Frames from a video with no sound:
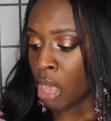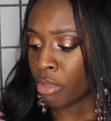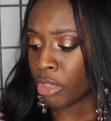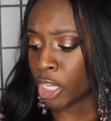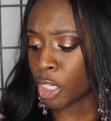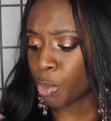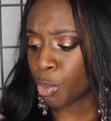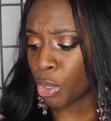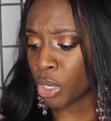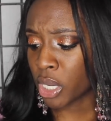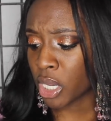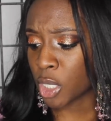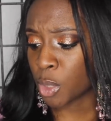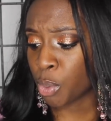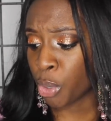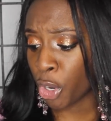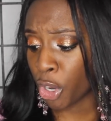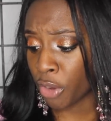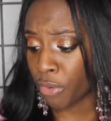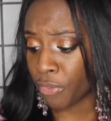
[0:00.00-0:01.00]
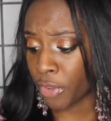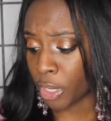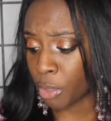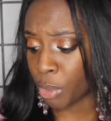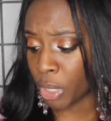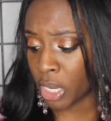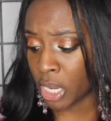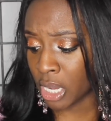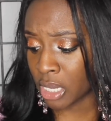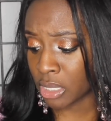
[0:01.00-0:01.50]
This book is perfect
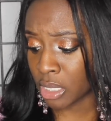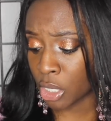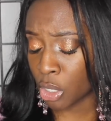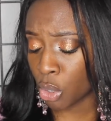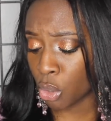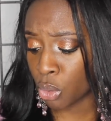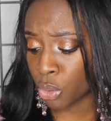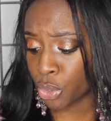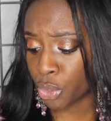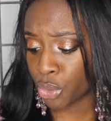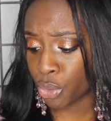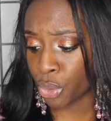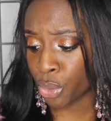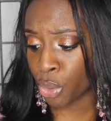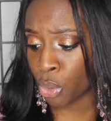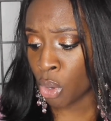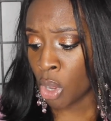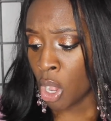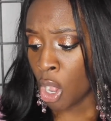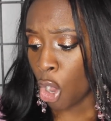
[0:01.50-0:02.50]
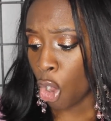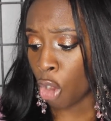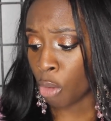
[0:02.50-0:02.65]
because it goes through